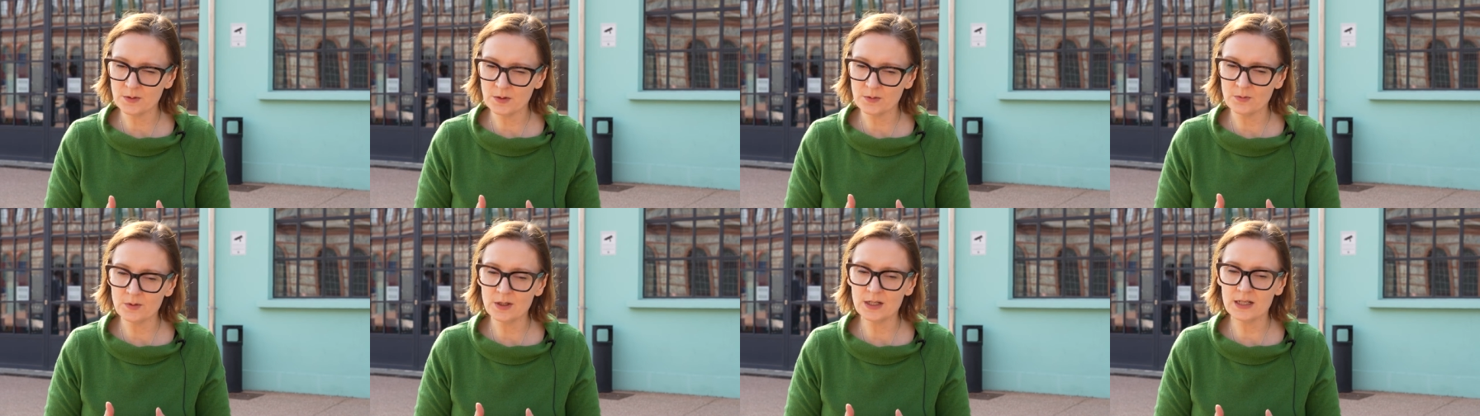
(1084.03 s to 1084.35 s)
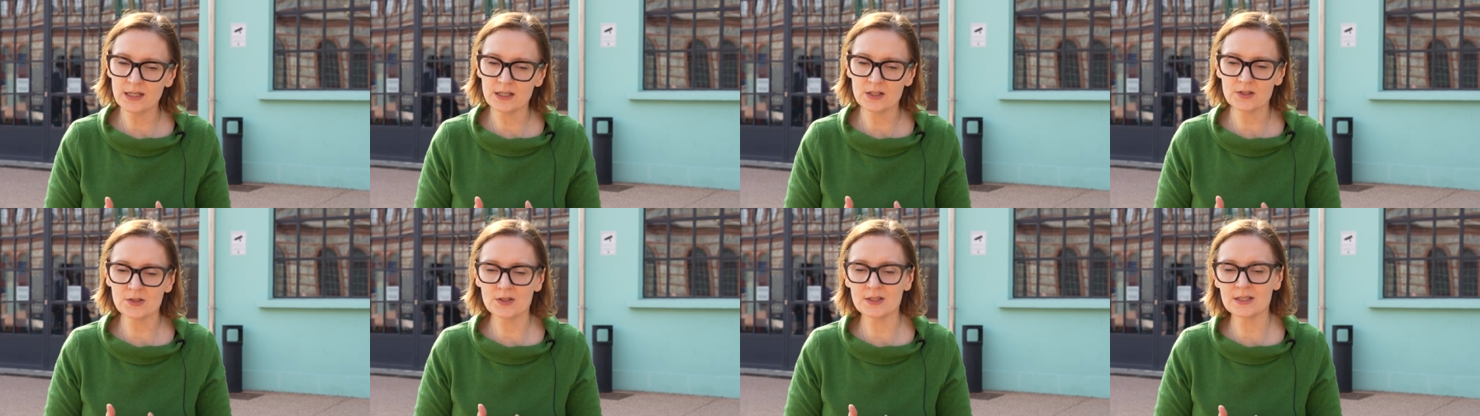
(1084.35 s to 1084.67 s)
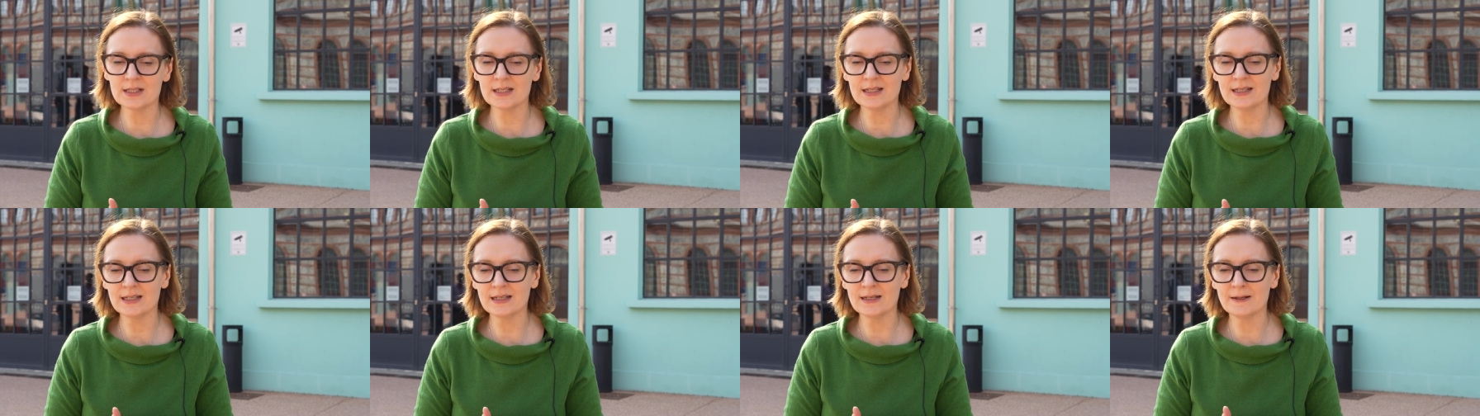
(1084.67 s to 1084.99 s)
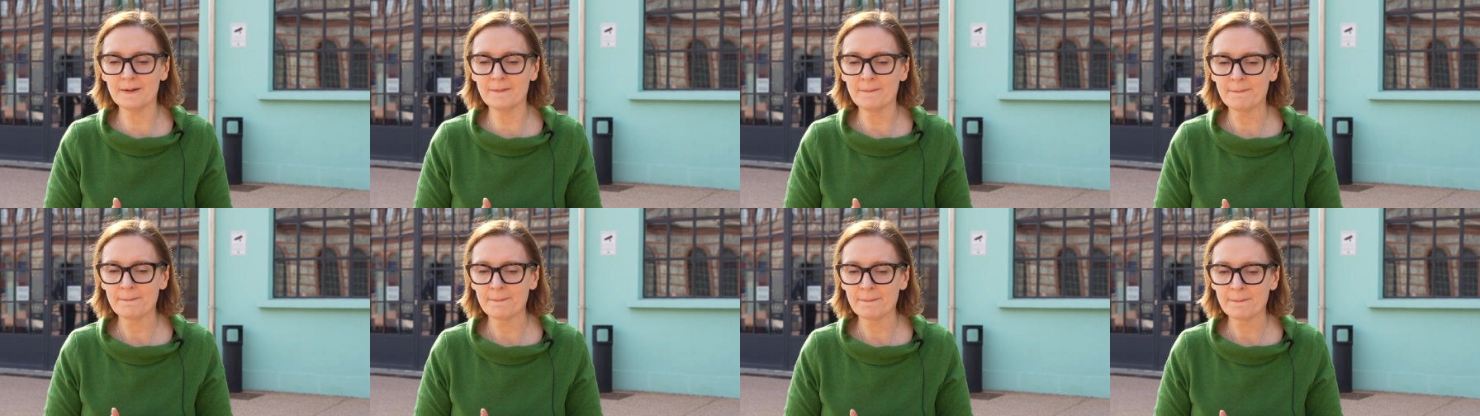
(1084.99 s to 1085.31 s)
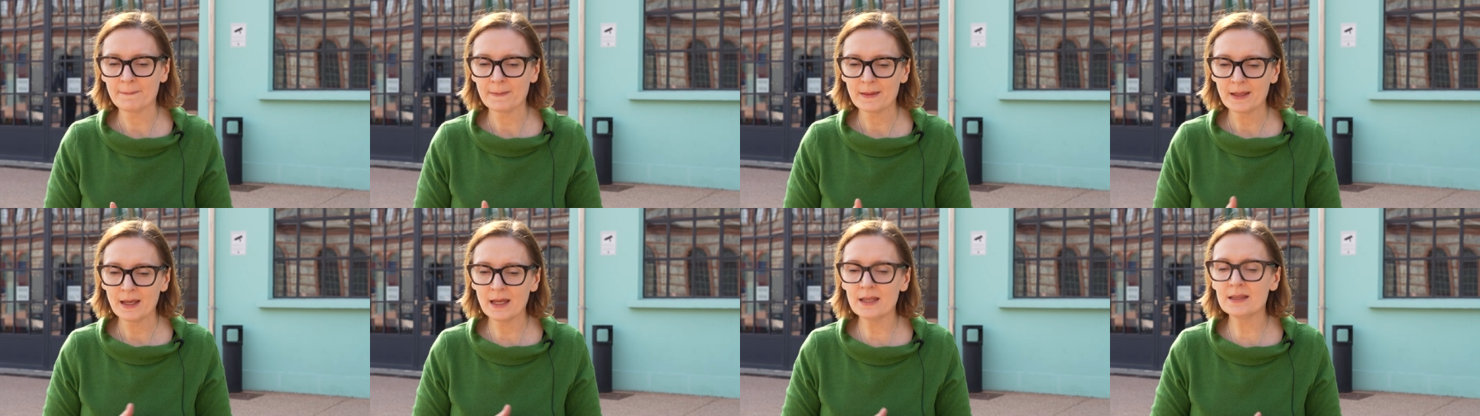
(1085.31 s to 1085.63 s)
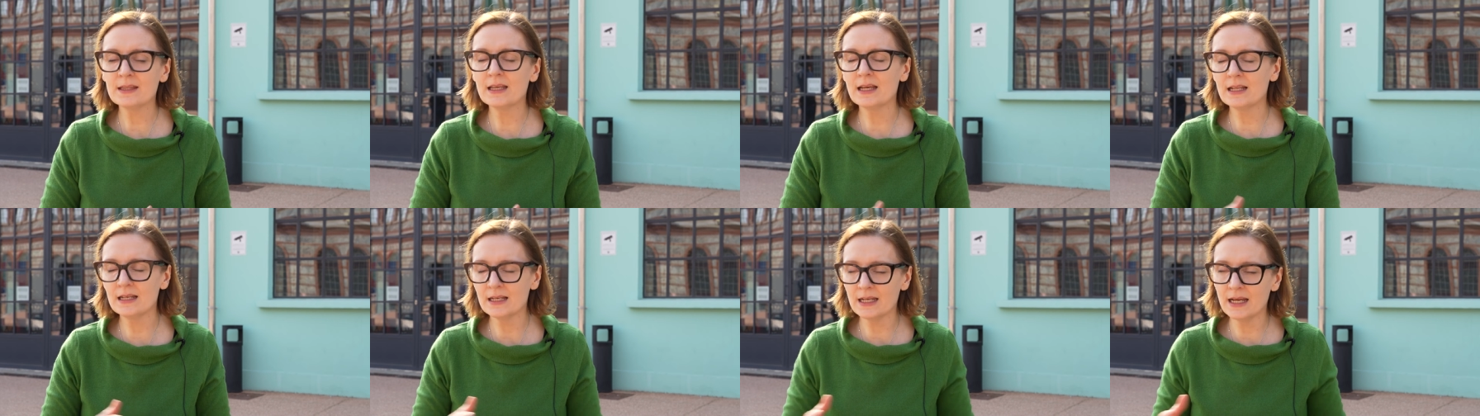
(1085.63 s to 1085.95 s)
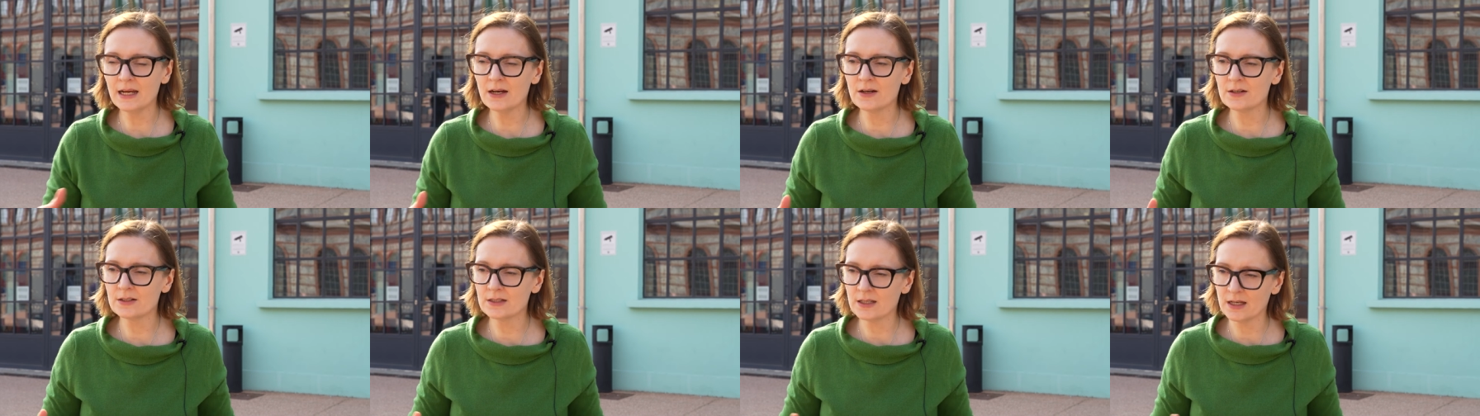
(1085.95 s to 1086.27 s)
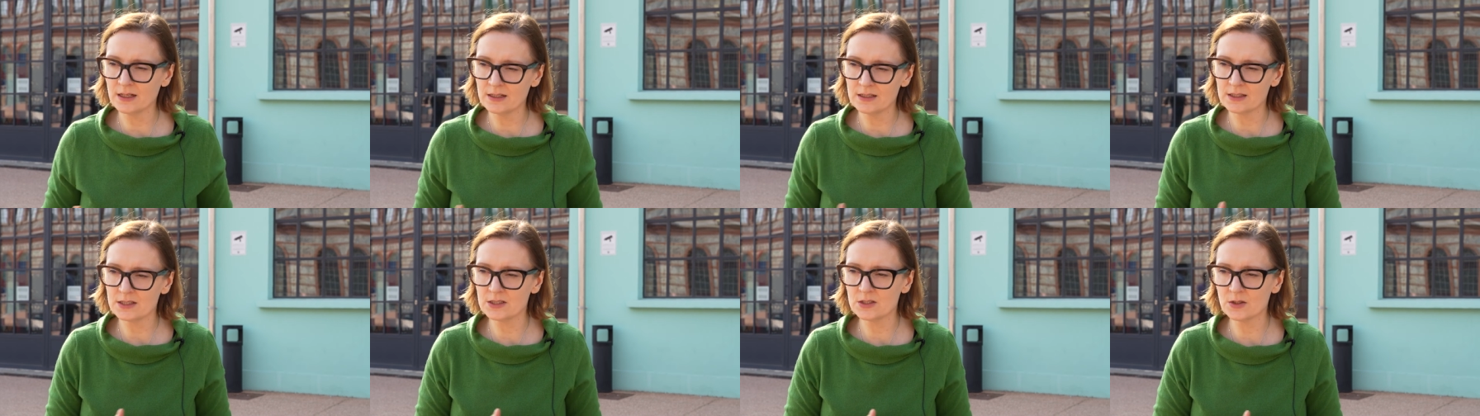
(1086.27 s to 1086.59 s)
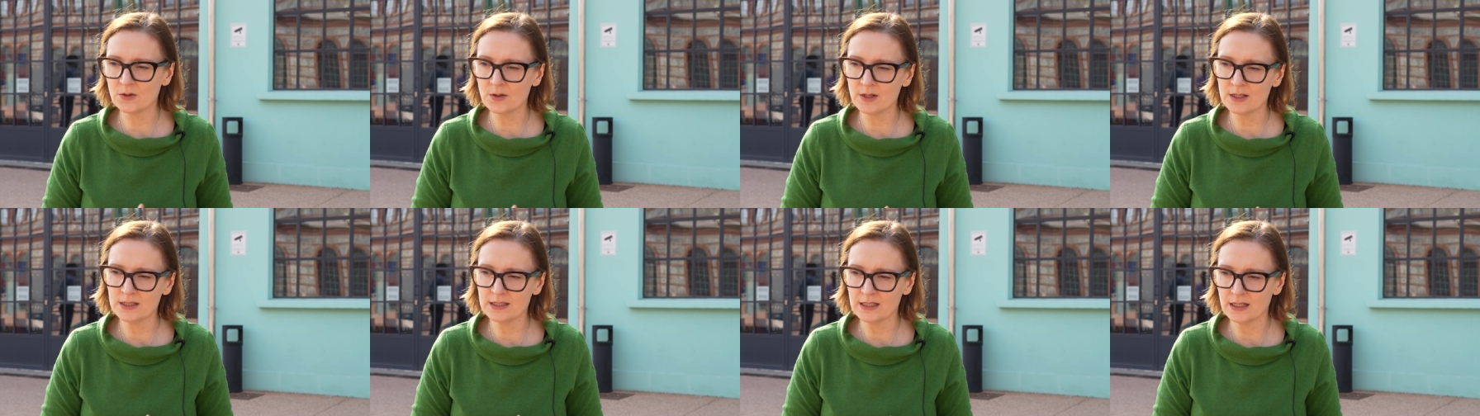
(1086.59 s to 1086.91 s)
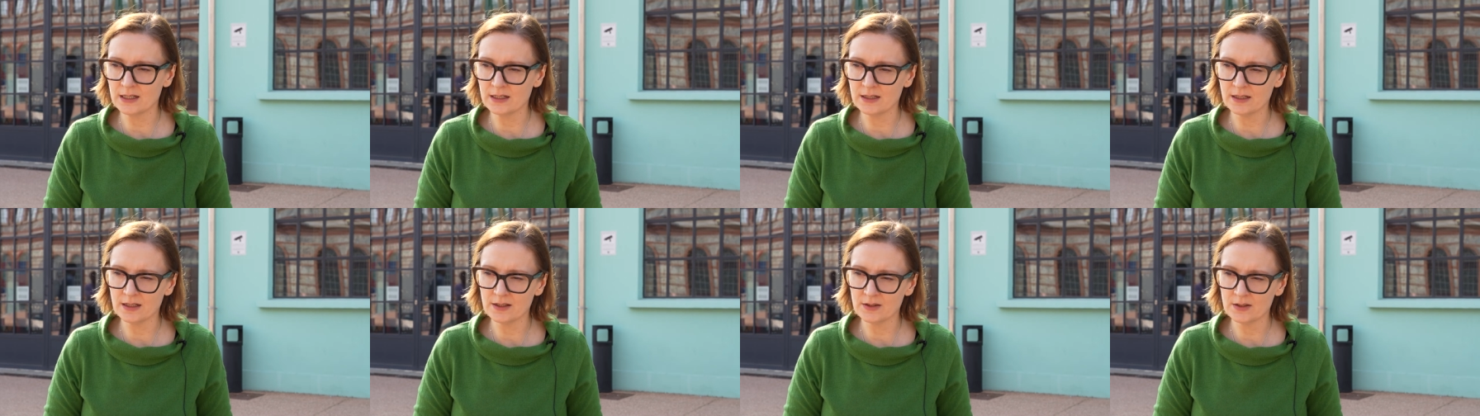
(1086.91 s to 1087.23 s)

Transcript: We're really interested in that layered kind of storytelling,